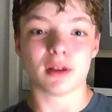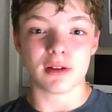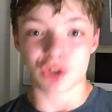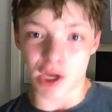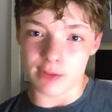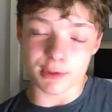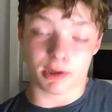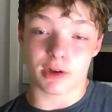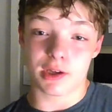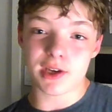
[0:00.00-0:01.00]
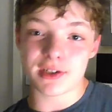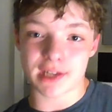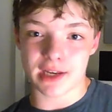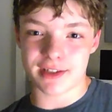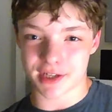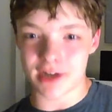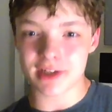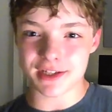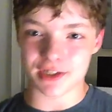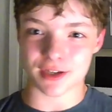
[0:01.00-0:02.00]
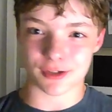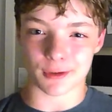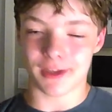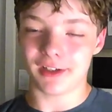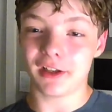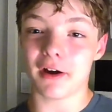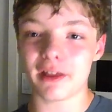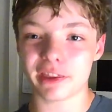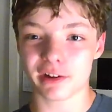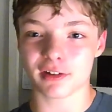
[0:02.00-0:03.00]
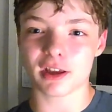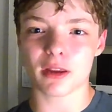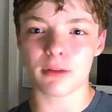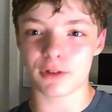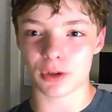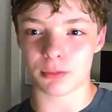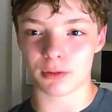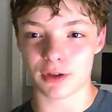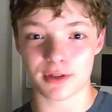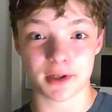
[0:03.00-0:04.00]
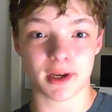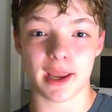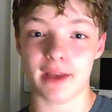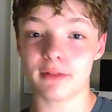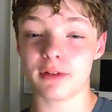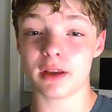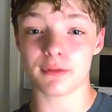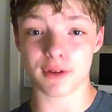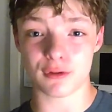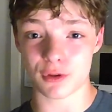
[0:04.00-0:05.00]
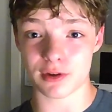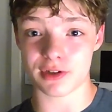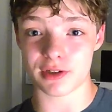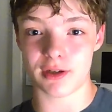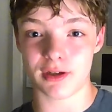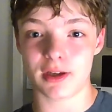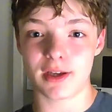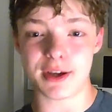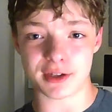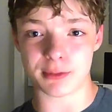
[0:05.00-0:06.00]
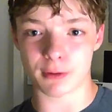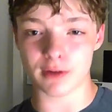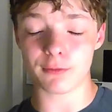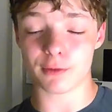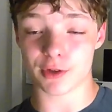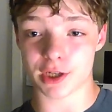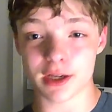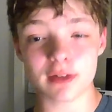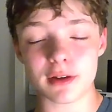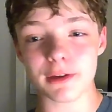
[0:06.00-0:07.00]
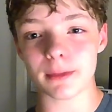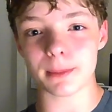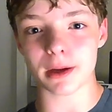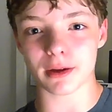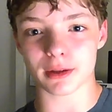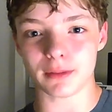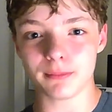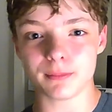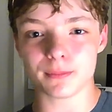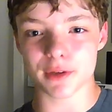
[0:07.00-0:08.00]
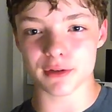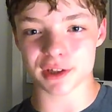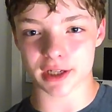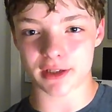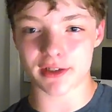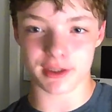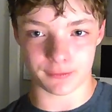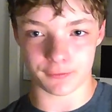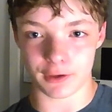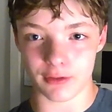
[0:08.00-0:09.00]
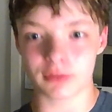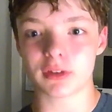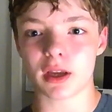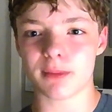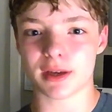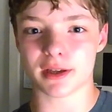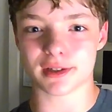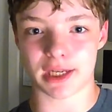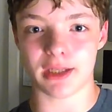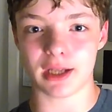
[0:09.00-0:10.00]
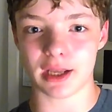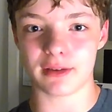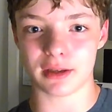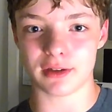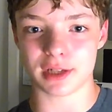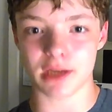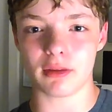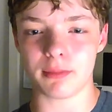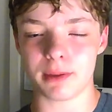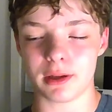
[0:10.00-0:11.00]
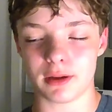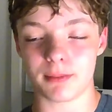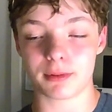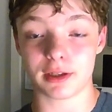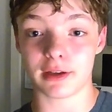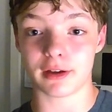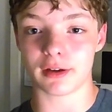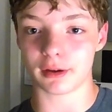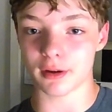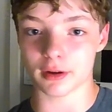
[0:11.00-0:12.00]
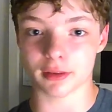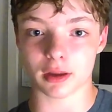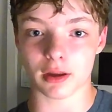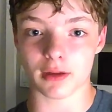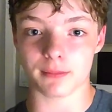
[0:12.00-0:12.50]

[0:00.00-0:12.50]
James Burke is a science historian, author, television producer, and a futurist. He has written for Scientific American, New Scientist, Vogue, Time Magazine, and the Encyclopedia Britannica Online.